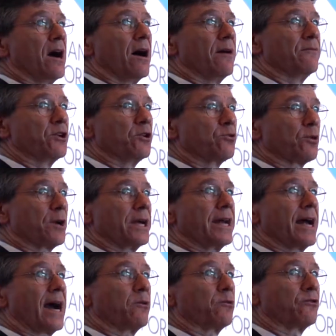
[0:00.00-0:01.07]
of the
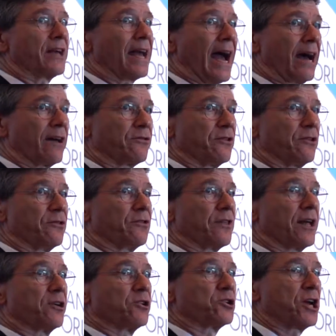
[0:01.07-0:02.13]
greenhouse gases
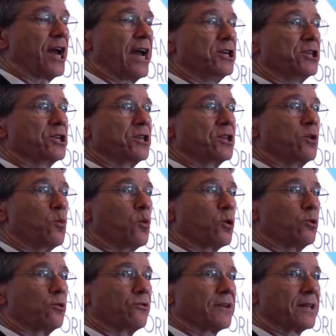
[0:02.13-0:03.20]
that are changing the
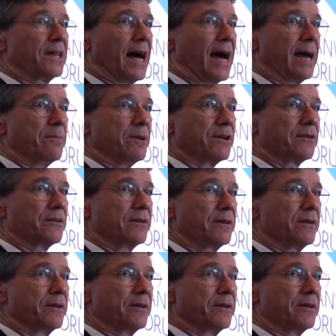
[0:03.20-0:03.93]
world's climate,